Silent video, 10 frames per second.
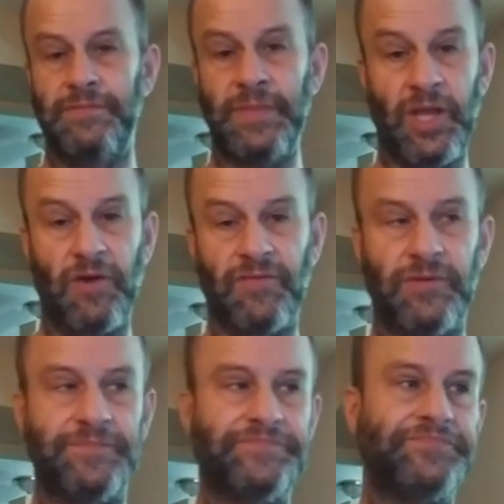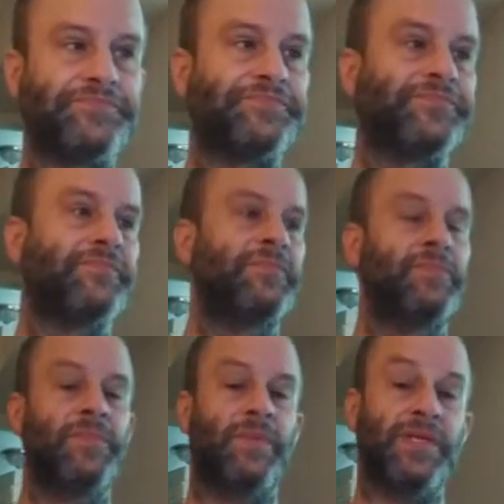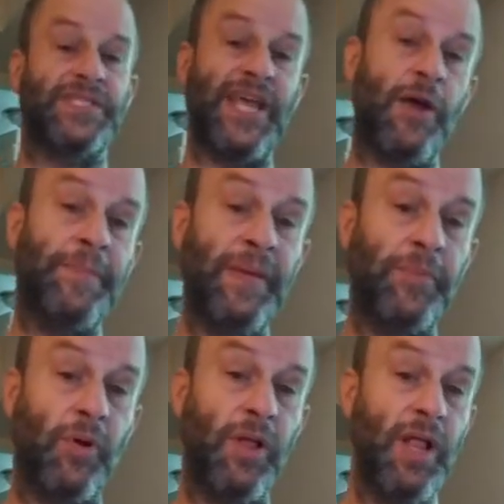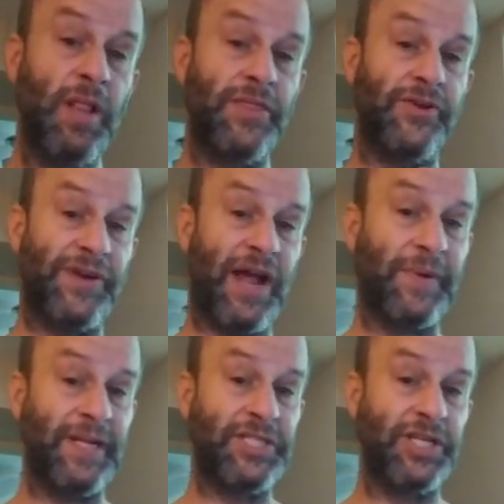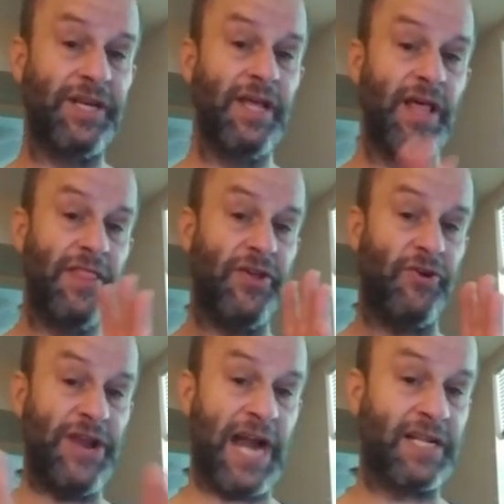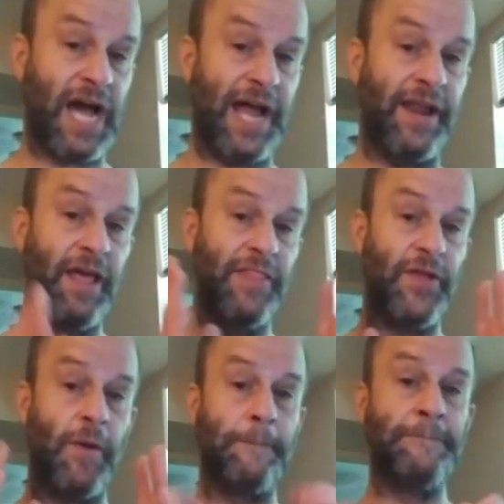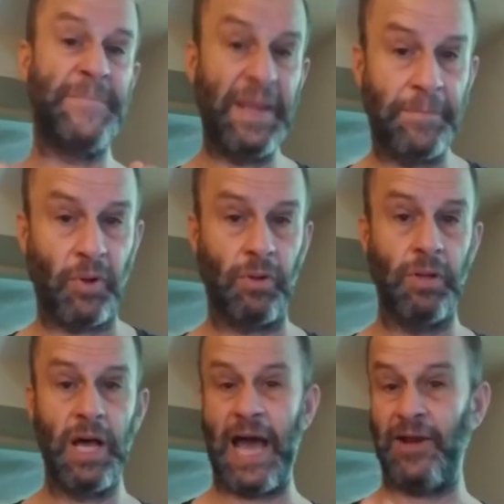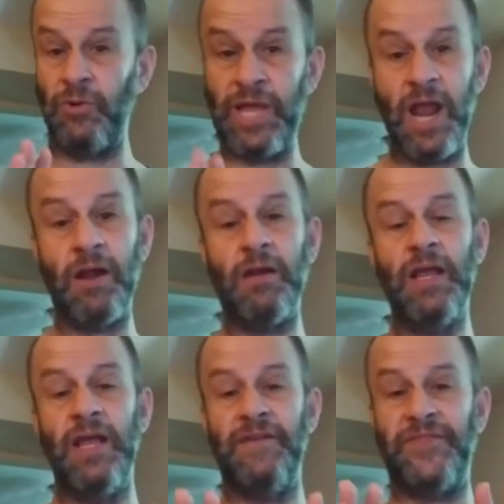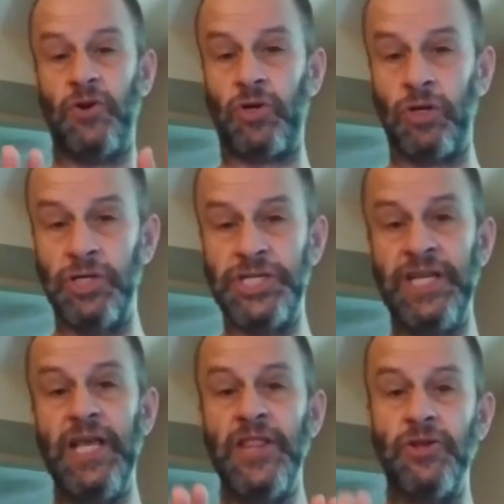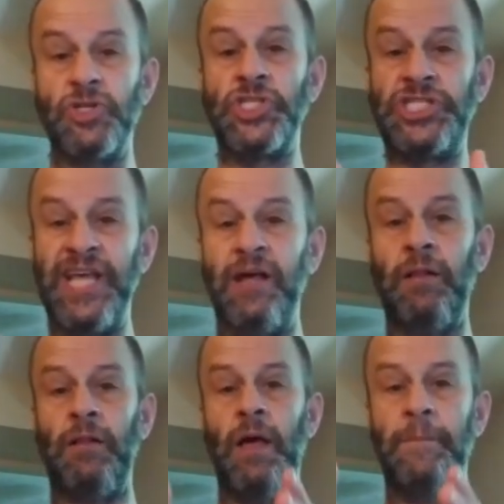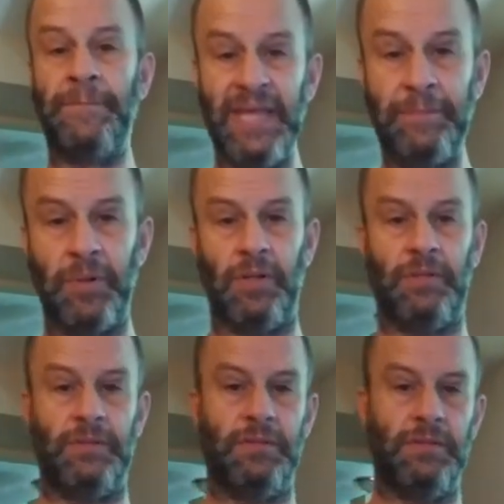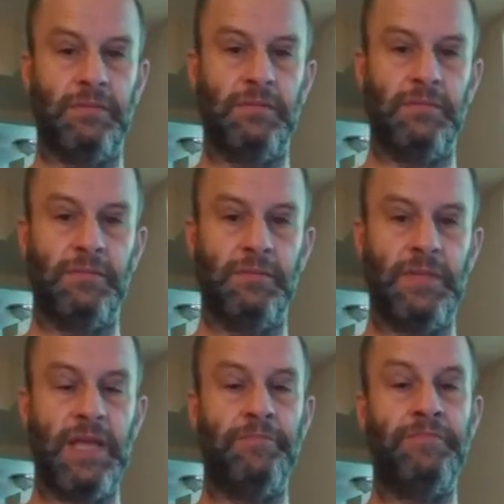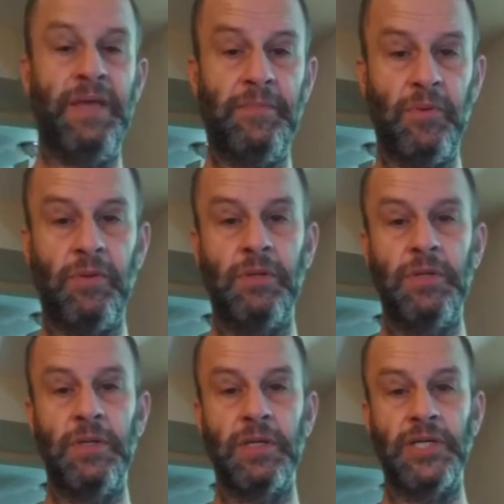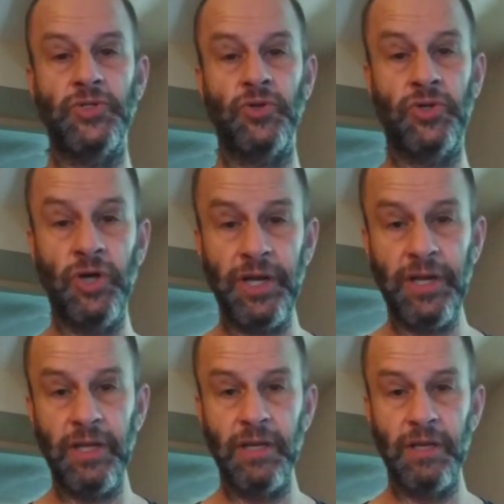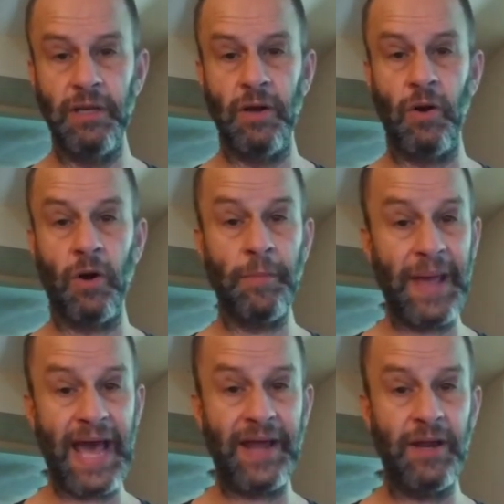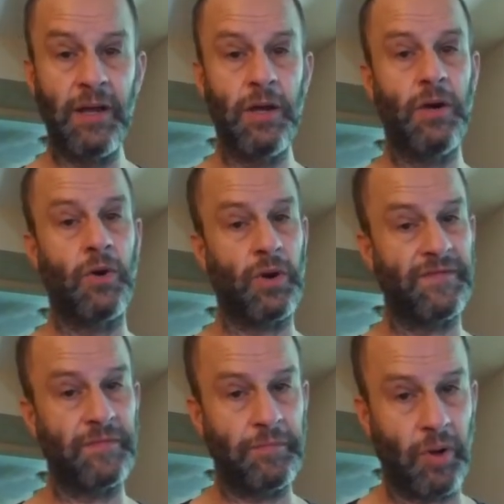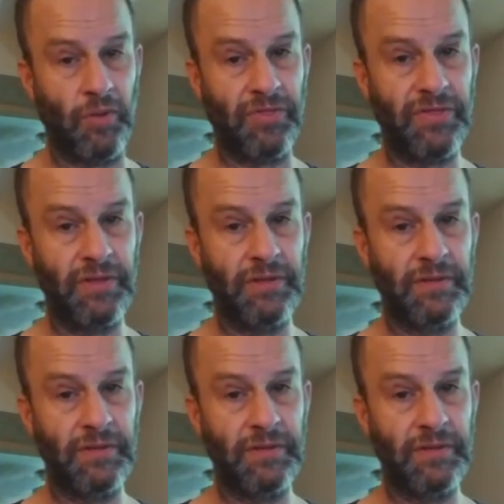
Be careful. Because they are people. They're not religion. They're not God. They're people. I don't care if they're clergy, they're still people. And people can do good or bad or even both.